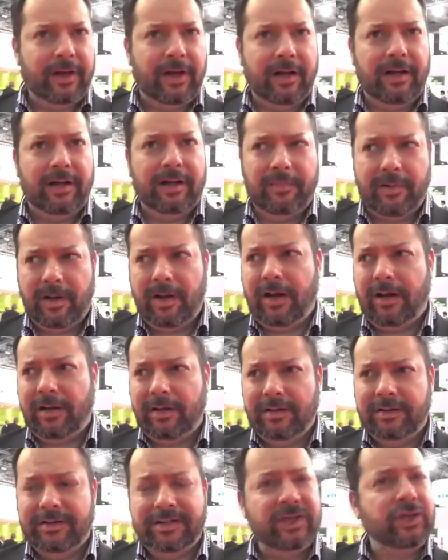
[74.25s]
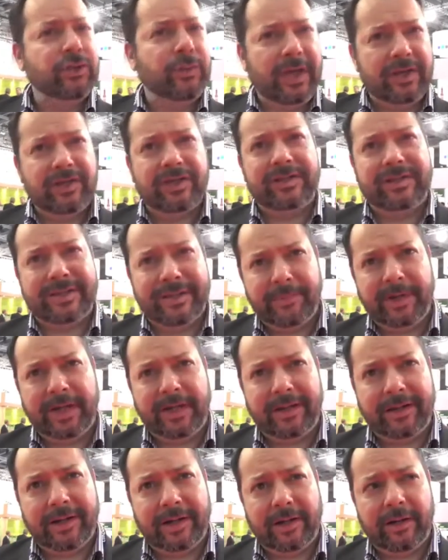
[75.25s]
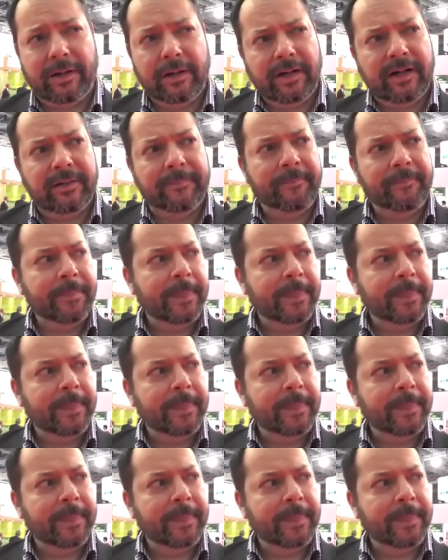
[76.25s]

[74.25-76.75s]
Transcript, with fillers: uh, situations that might occur and,